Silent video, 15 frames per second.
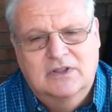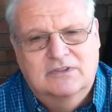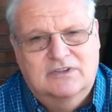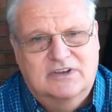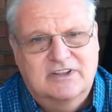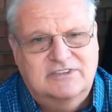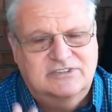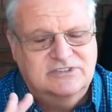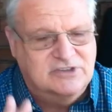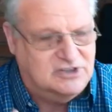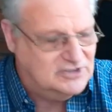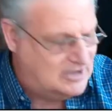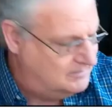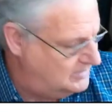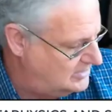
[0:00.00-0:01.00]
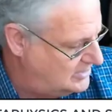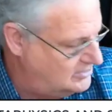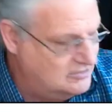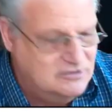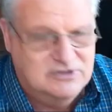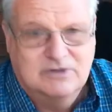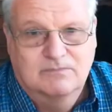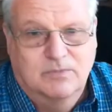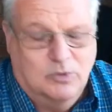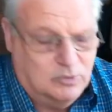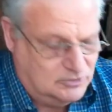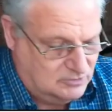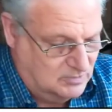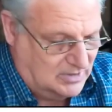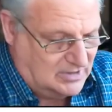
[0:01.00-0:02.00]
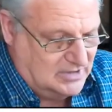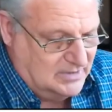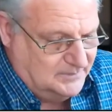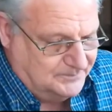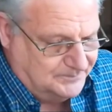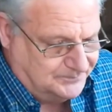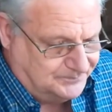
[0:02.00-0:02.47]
So let's start. I'm going to use a board quickly